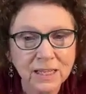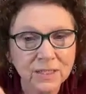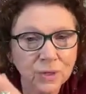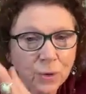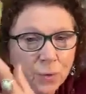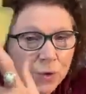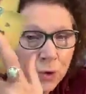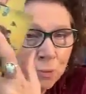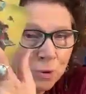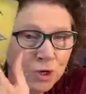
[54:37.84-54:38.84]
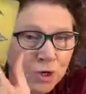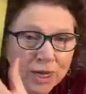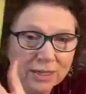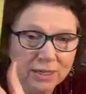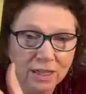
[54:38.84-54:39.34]
So you
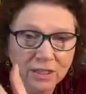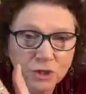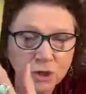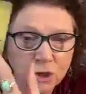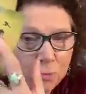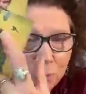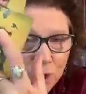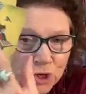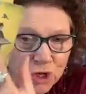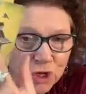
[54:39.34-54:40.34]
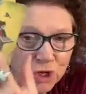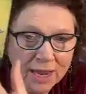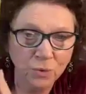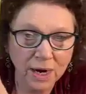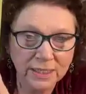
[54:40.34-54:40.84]
appreciate knowledge, you appreciate
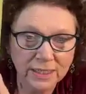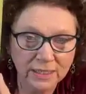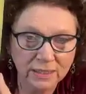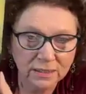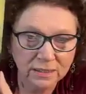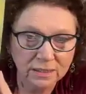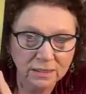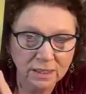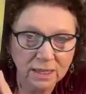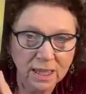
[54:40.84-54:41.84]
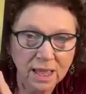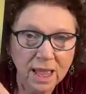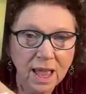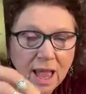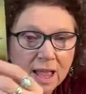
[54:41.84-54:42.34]
new ideas,
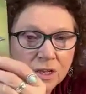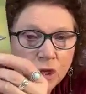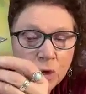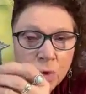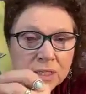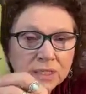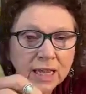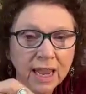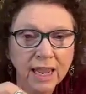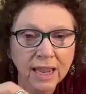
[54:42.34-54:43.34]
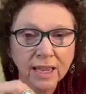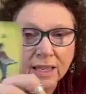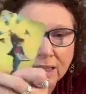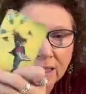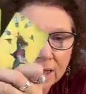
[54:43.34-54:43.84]
and you can take
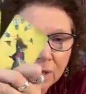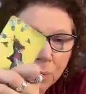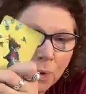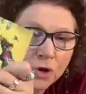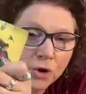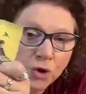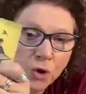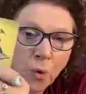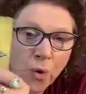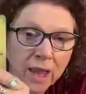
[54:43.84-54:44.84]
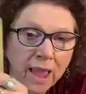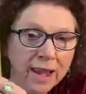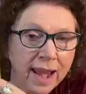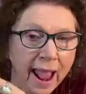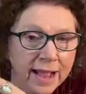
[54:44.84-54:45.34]
what you're growing
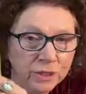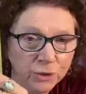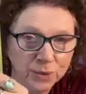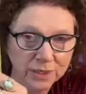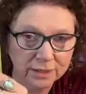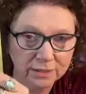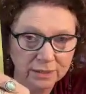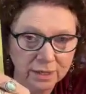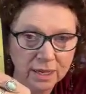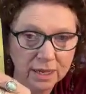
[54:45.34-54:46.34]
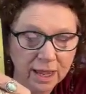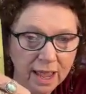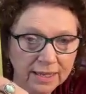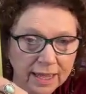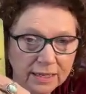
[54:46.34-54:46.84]
and add to it
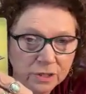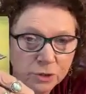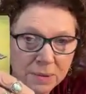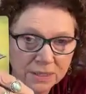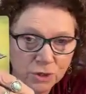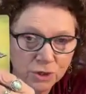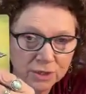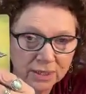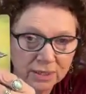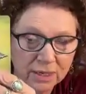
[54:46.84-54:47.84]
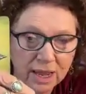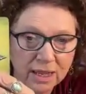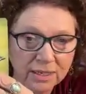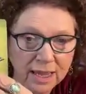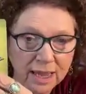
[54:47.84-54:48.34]
and get new messages in
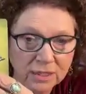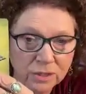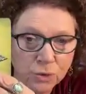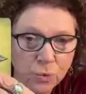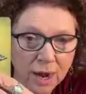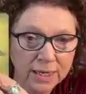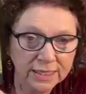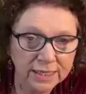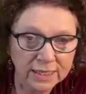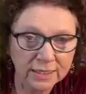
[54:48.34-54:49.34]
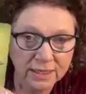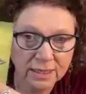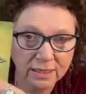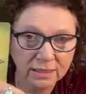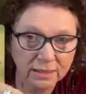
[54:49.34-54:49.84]
and get new ideas
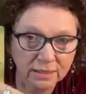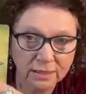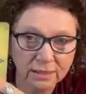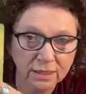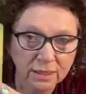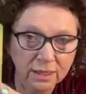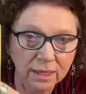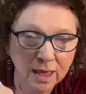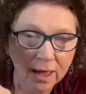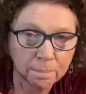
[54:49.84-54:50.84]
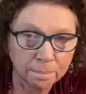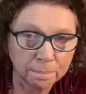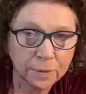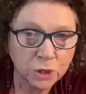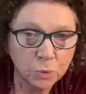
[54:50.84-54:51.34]
in.
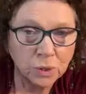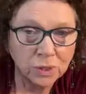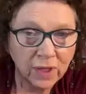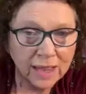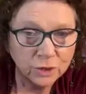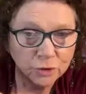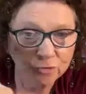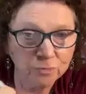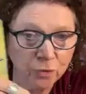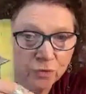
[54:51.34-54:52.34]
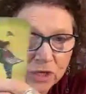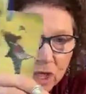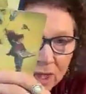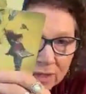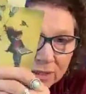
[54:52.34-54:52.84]
But you will have had to have moved
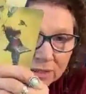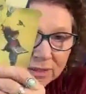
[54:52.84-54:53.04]
on